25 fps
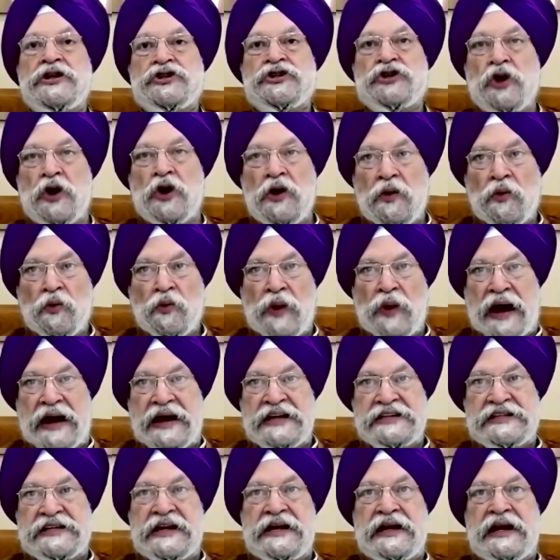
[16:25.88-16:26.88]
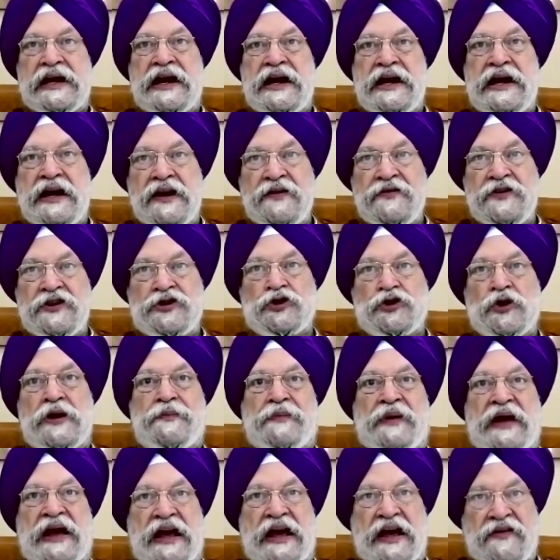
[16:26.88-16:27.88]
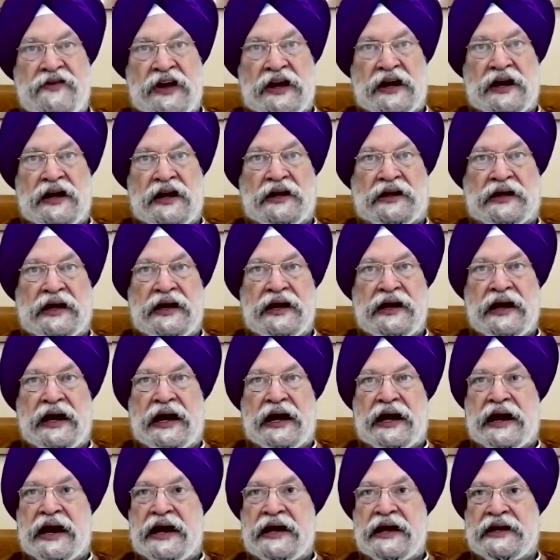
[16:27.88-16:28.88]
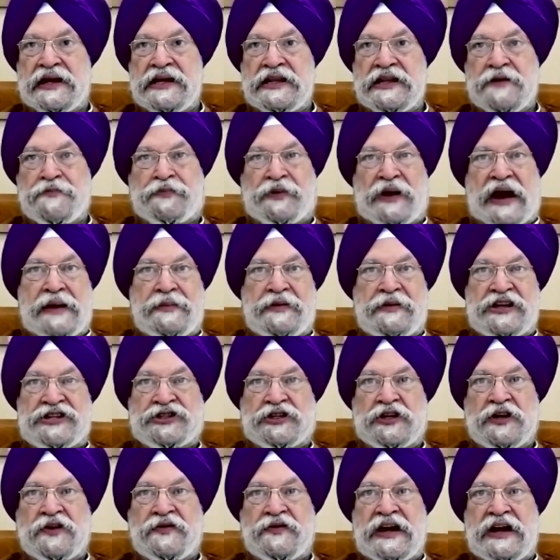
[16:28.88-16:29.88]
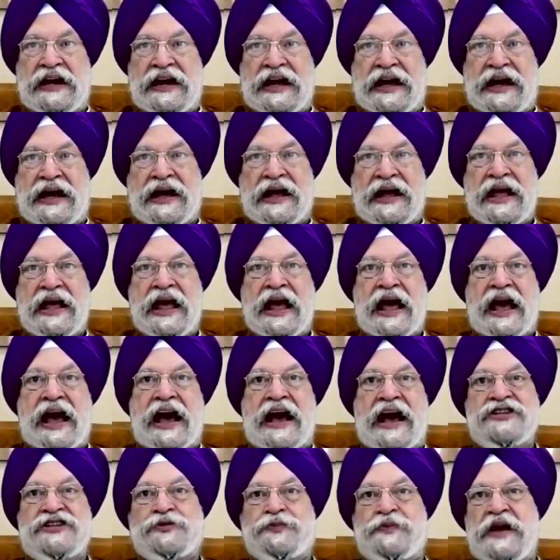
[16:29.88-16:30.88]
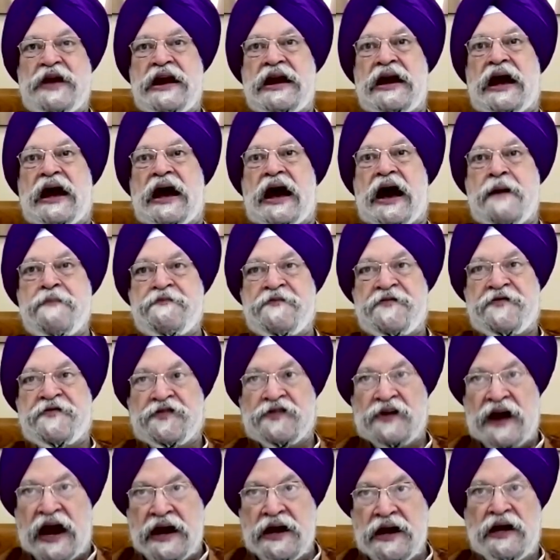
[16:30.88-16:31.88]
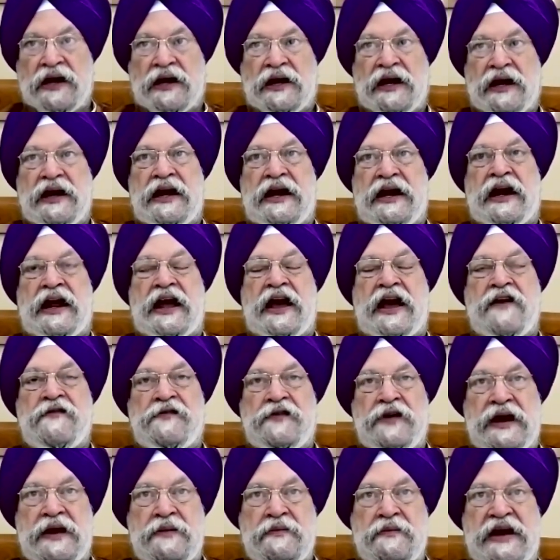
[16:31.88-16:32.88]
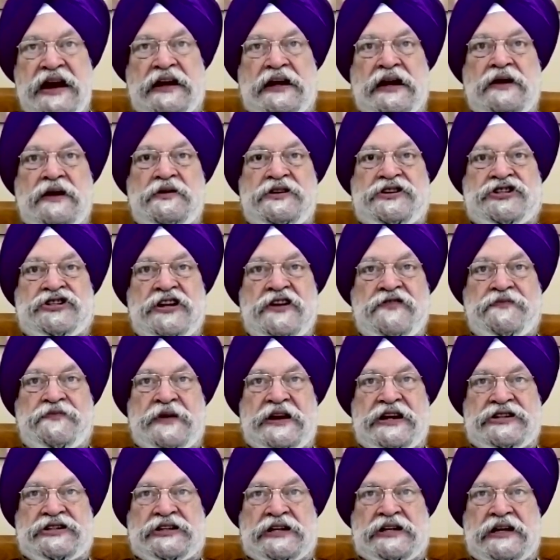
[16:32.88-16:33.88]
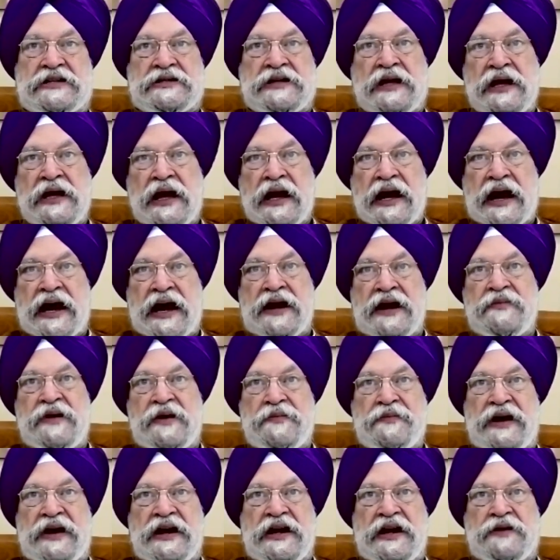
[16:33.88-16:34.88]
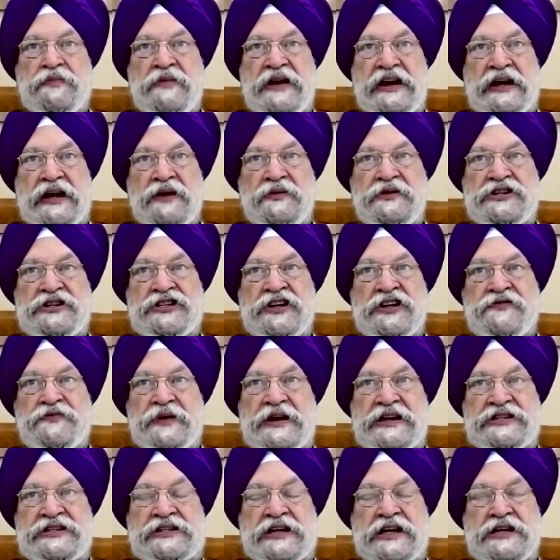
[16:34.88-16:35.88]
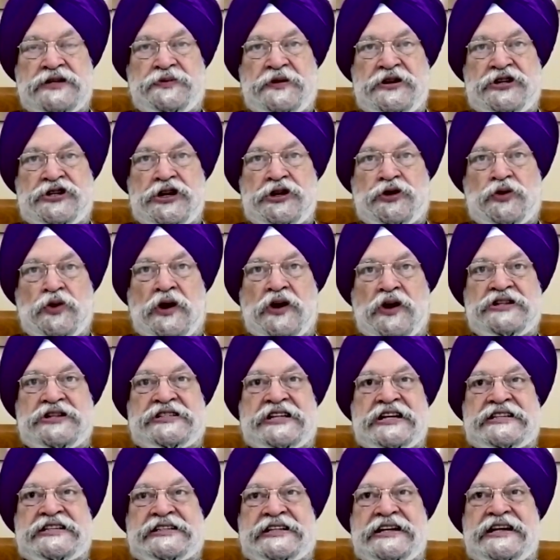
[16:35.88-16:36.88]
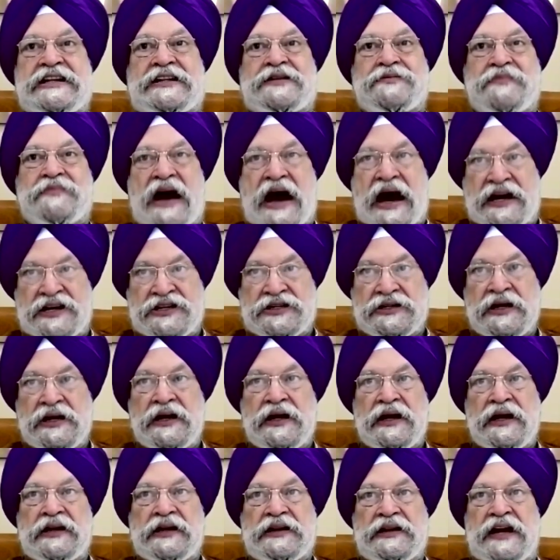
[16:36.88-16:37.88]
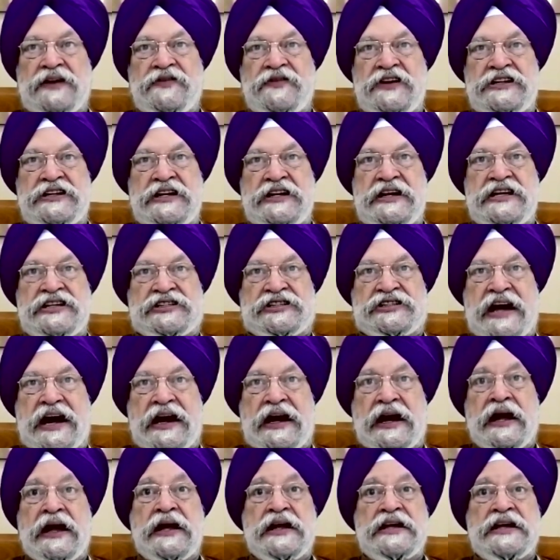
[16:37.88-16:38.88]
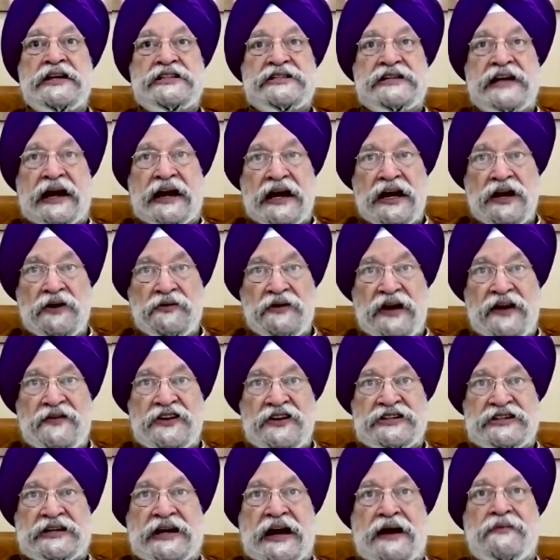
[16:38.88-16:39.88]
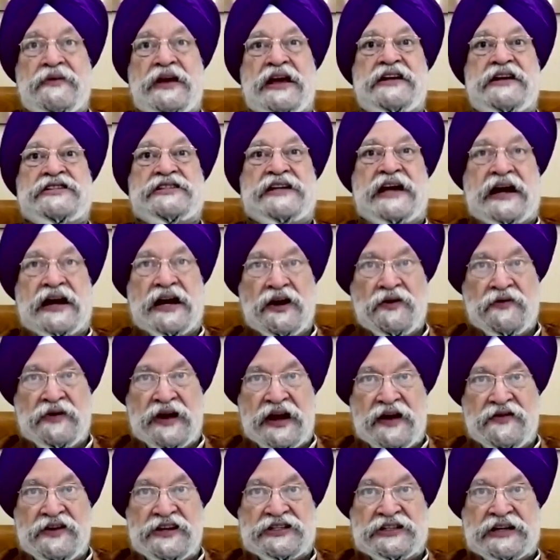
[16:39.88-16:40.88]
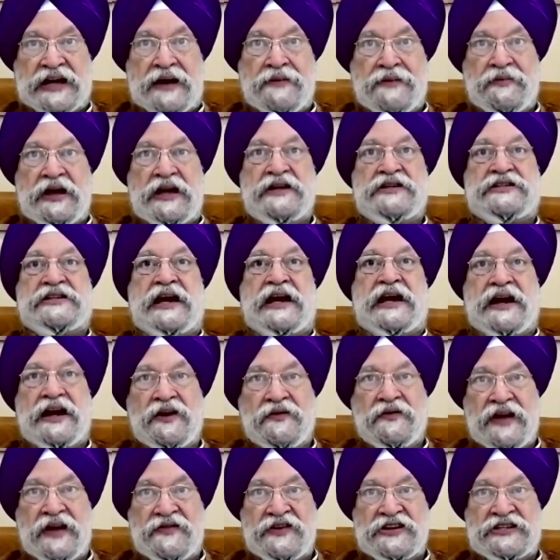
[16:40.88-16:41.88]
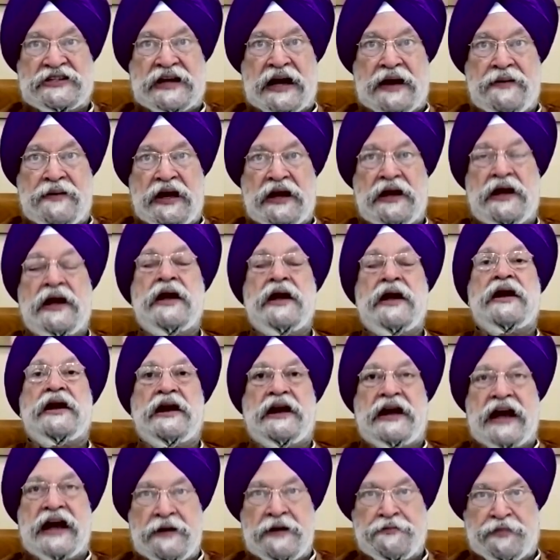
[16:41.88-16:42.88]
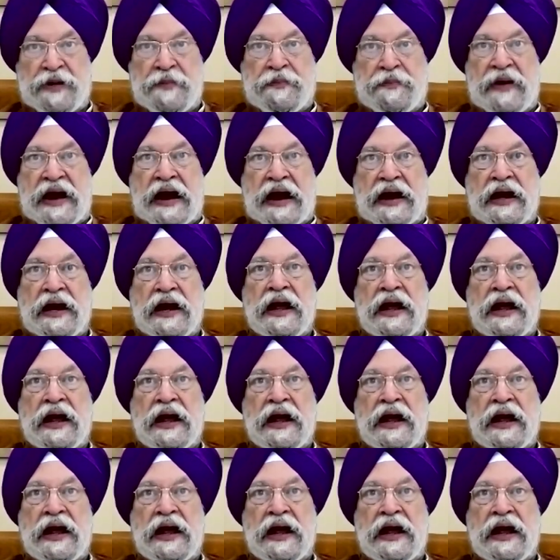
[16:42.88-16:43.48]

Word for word: So one is an individual behavioral thing, and I think the Prime Minister of India has been upfront in every meeting with Chief Minister. I remember at meeting with Chief Ministers, which he took on 16th March, Tanviji, he said, second wave is coming, second wave is coming, second wave is coming, get prepared.